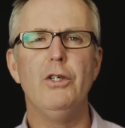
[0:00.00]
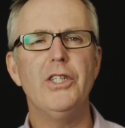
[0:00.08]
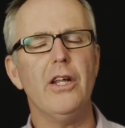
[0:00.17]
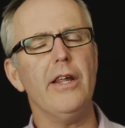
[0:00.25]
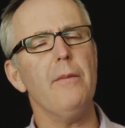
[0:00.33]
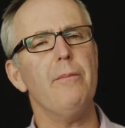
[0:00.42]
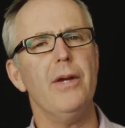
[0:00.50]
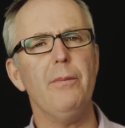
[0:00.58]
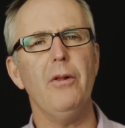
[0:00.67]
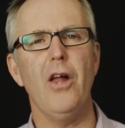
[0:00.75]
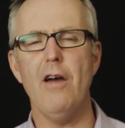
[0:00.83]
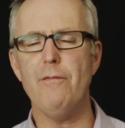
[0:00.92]
The resilient
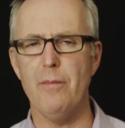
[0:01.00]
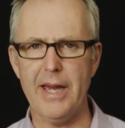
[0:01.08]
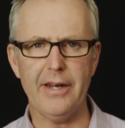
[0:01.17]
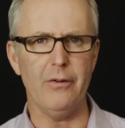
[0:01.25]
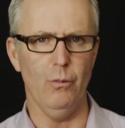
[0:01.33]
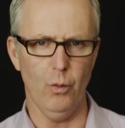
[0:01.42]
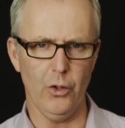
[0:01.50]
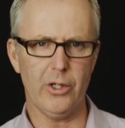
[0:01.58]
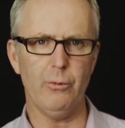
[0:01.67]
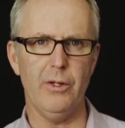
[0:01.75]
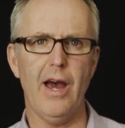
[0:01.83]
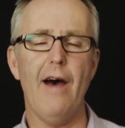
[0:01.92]
people I've met and
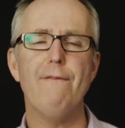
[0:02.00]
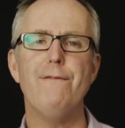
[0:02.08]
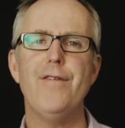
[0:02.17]
worked with